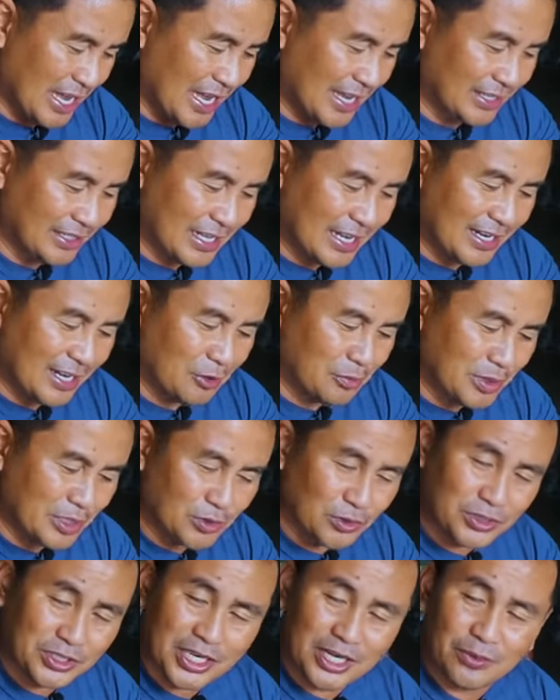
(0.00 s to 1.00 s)
And allow me
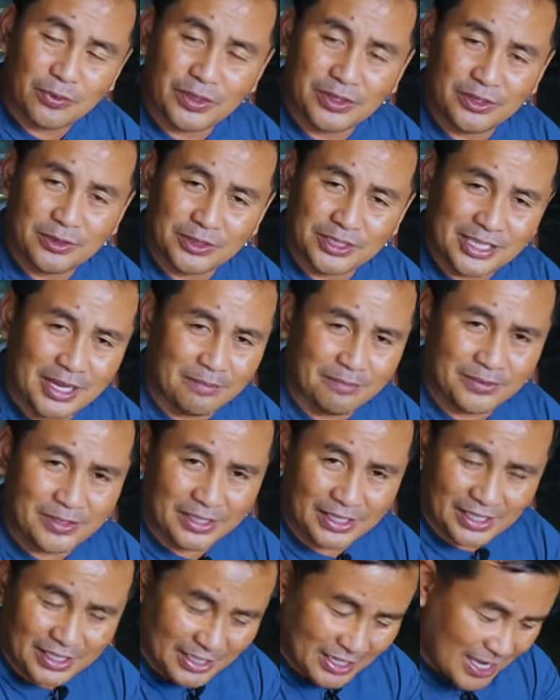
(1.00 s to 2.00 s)
to share with you
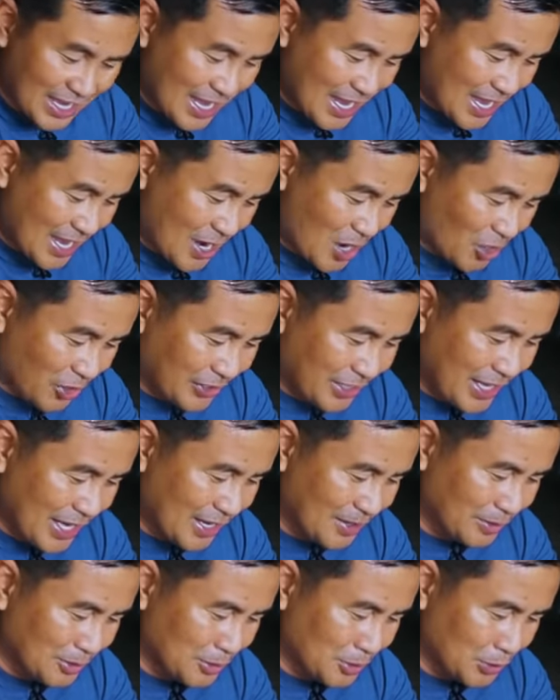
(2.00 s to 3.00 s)
something on
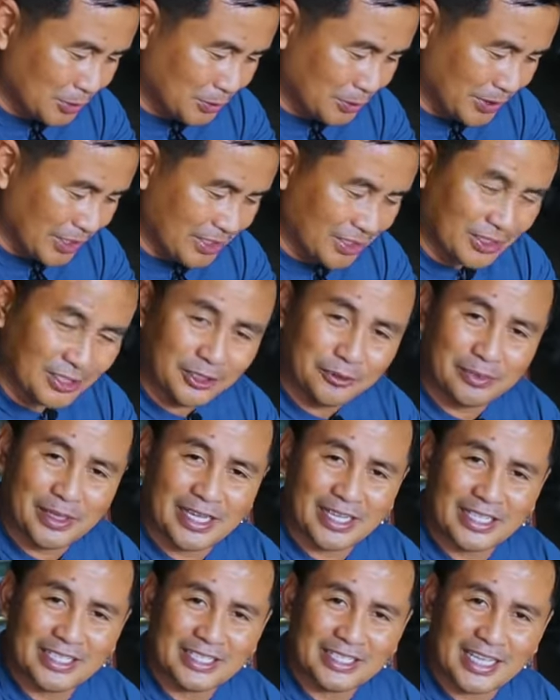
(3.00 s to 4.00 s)
how to
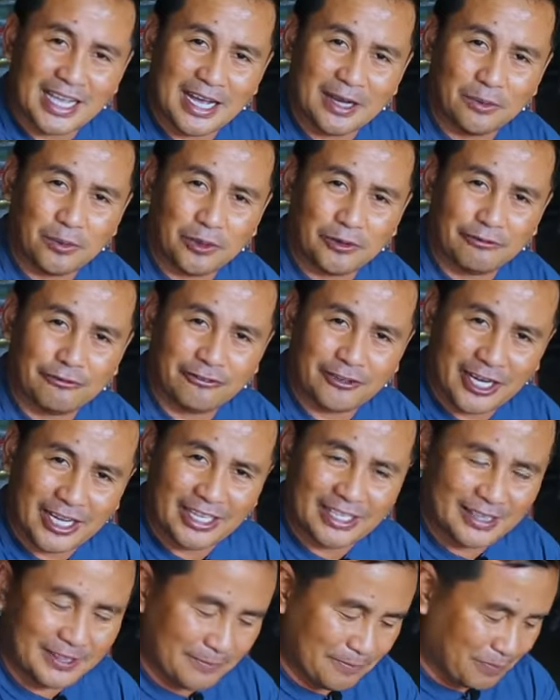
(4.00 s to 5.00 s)
economize our
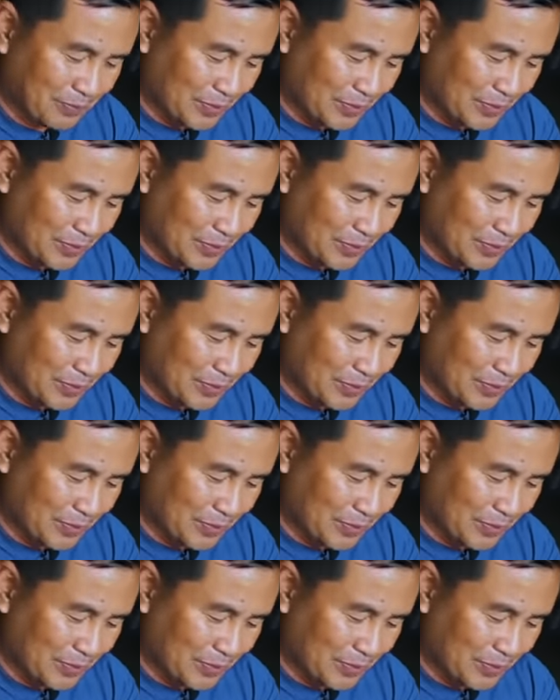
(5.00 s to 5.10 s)
freight.